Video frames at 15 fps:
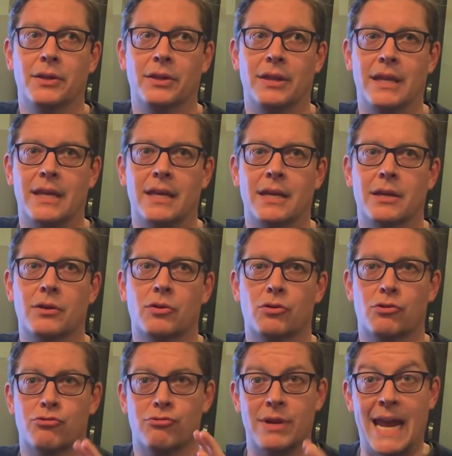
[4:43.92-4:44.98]
the
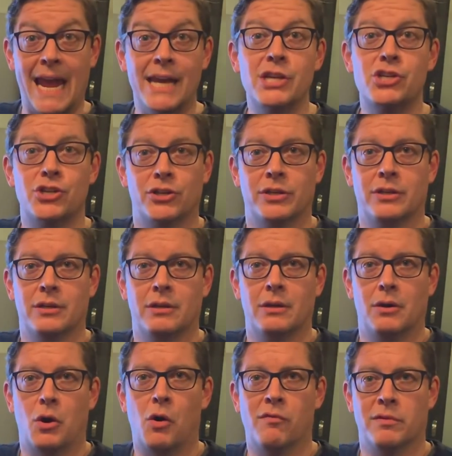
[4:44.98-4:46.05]

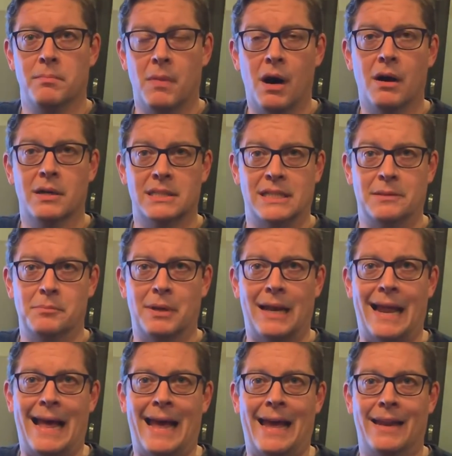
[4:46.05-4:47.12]
creation of a marketing
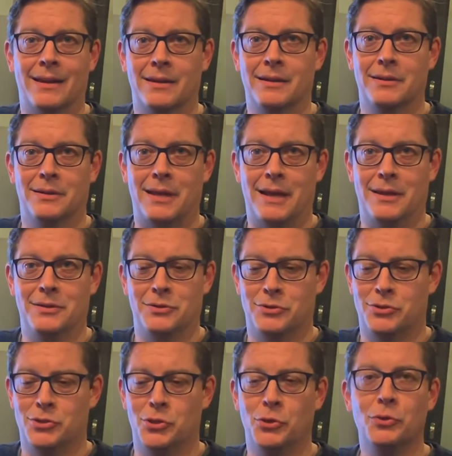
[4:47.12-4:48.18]
plan
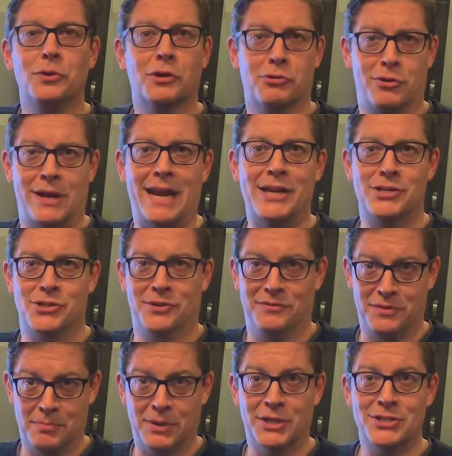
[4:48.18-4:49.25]
to the creation of
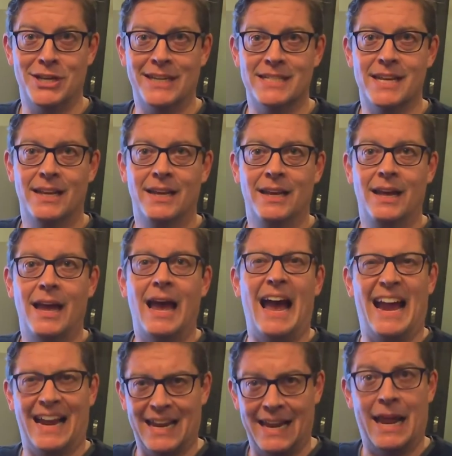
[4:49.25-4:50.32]
the budget
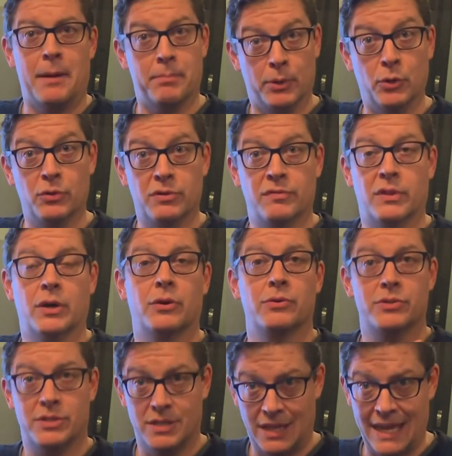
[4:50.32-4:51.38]
and connect both of
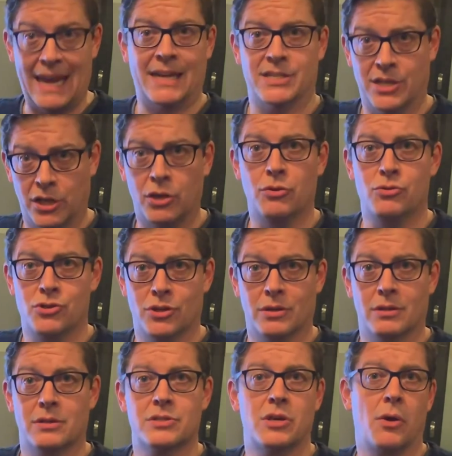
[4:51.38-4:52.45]
those to the
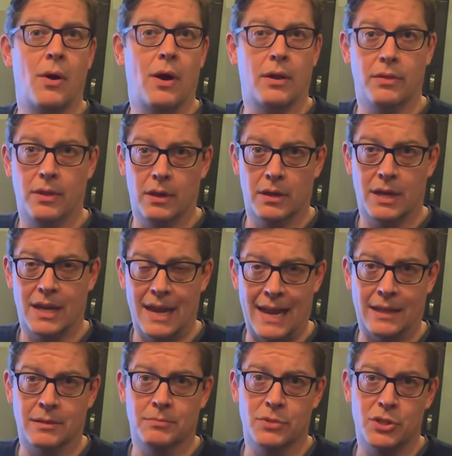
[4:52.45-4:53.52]
execution. So that
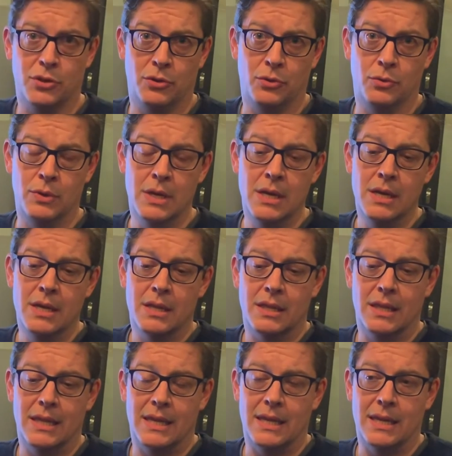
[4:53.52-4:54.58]
connect them to
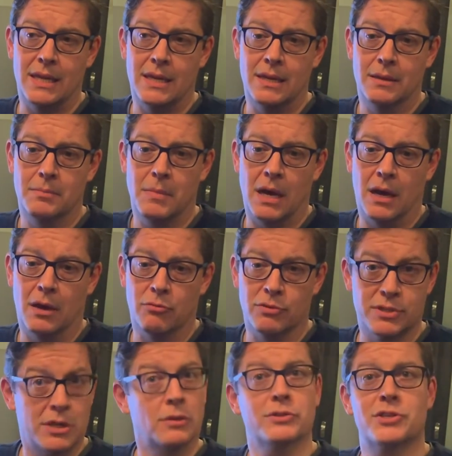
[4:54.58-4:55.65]
the
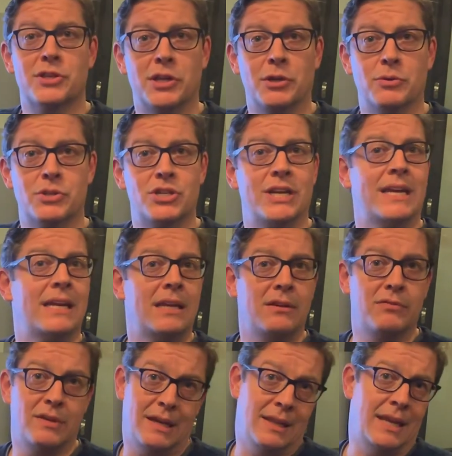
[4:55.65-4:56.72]
results that you
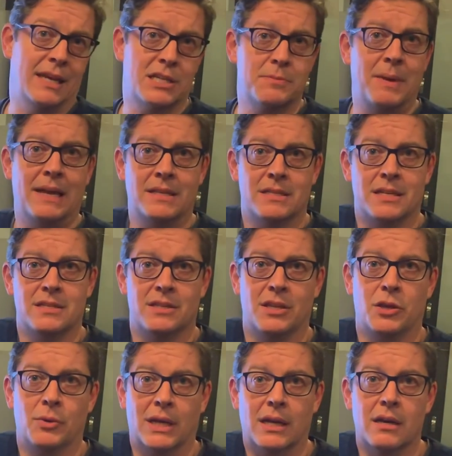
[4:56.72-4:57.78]
achieve and the expenses that
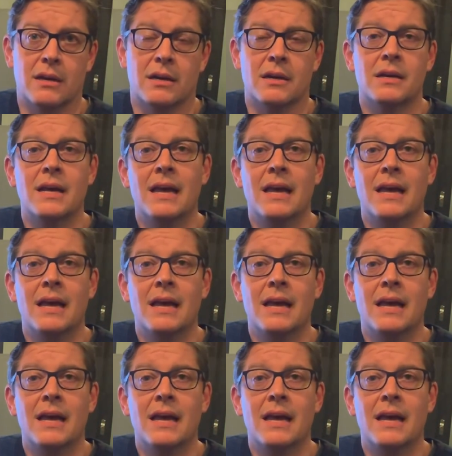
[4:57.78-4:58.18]
you incur.